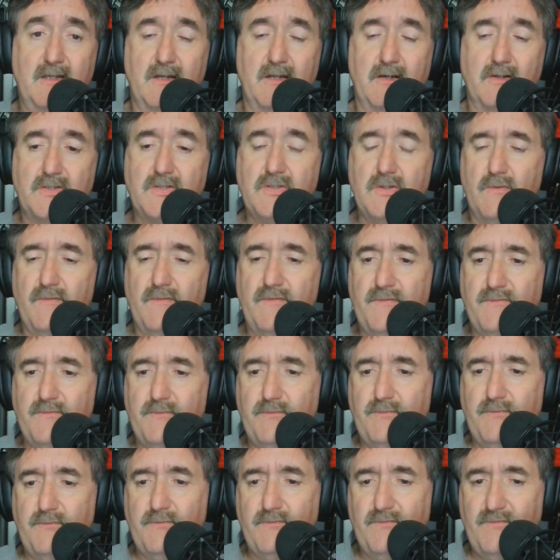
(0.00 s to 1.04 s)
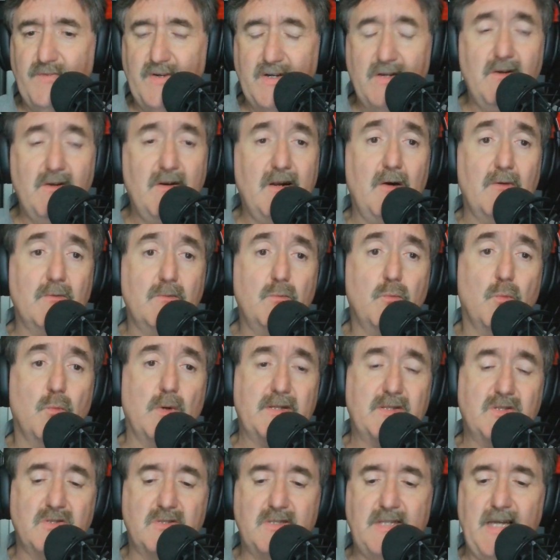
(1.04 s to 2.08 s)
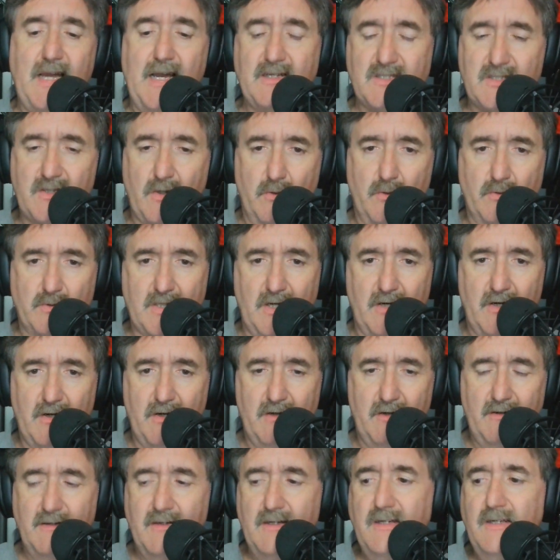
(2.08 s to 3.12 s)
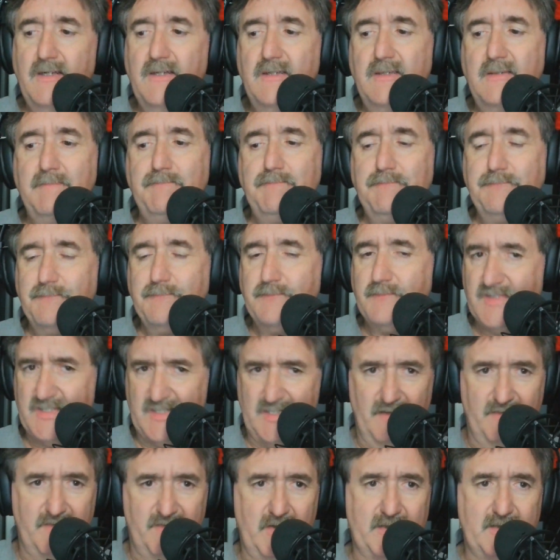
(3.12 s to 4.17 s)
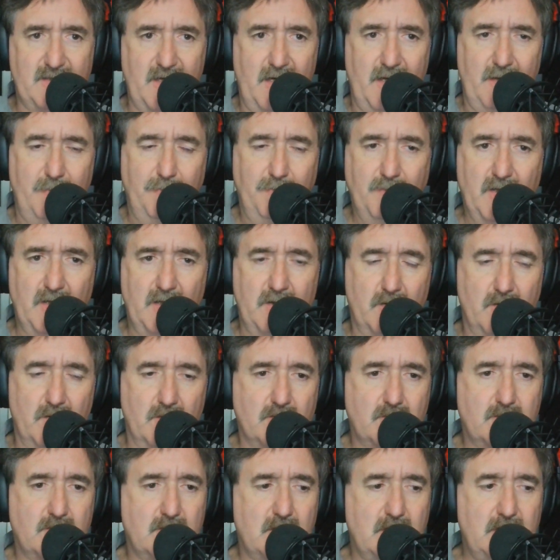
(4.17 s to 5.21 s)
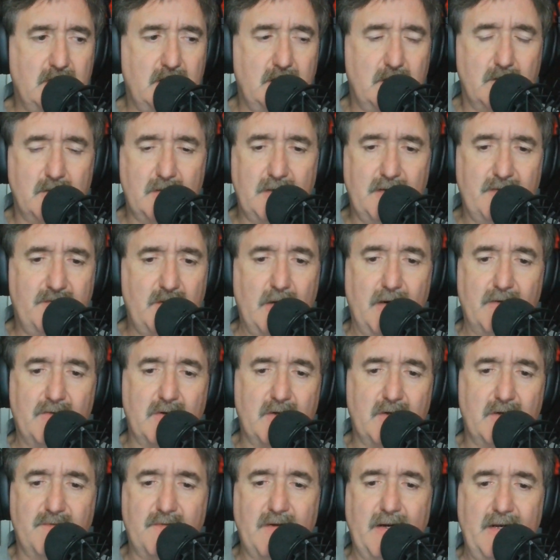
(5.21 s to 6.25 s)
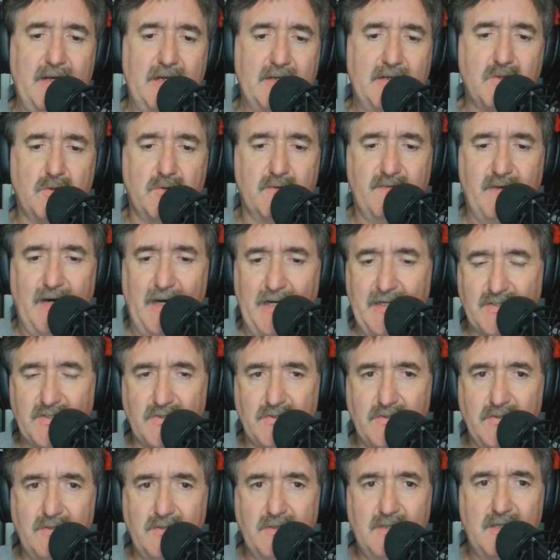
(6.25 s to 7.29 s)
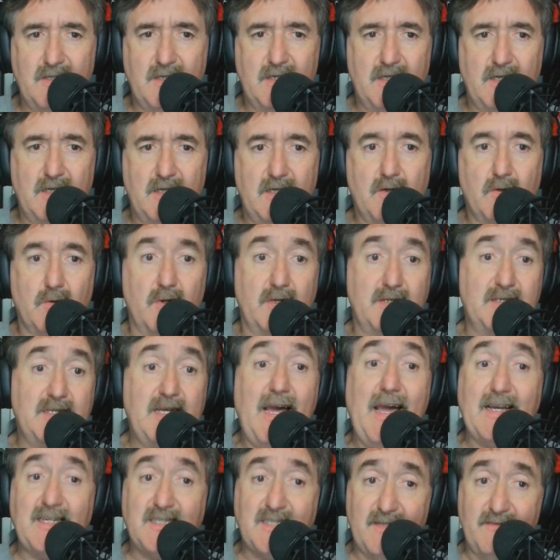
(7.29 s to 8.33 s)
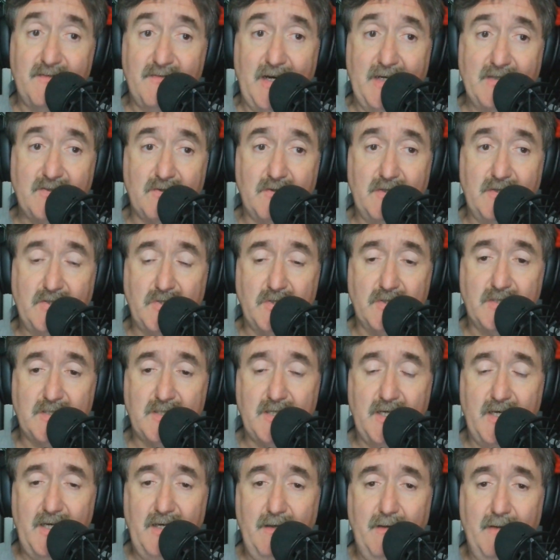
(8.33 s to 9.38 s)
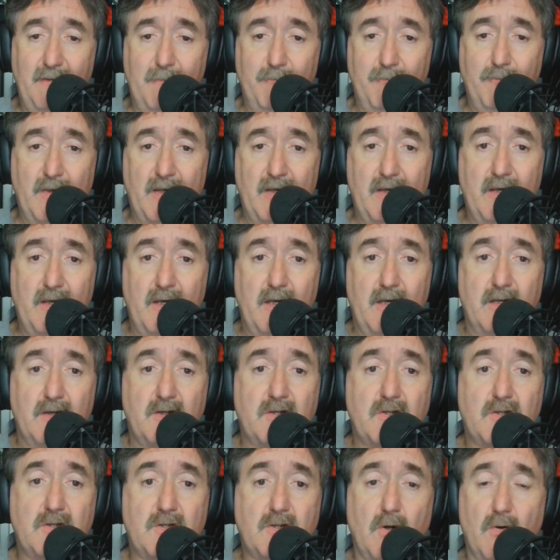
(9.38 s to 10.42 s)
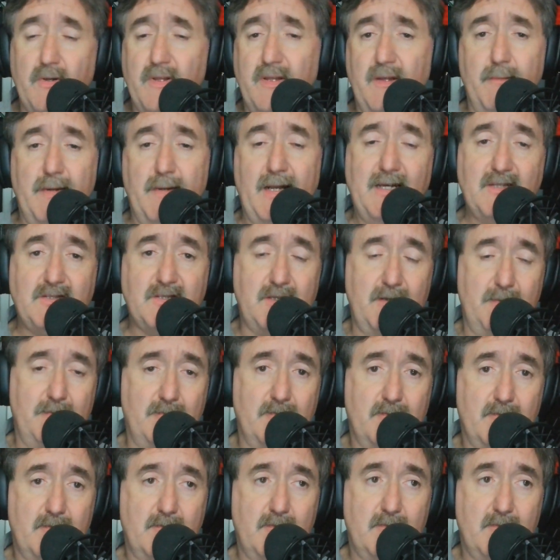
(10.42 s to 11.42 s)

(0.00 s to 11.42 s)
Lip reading: So figure out what your tax codes are, stuff like that. If you have a financial advisor or a tax advisor, I should say, go to them and ask them.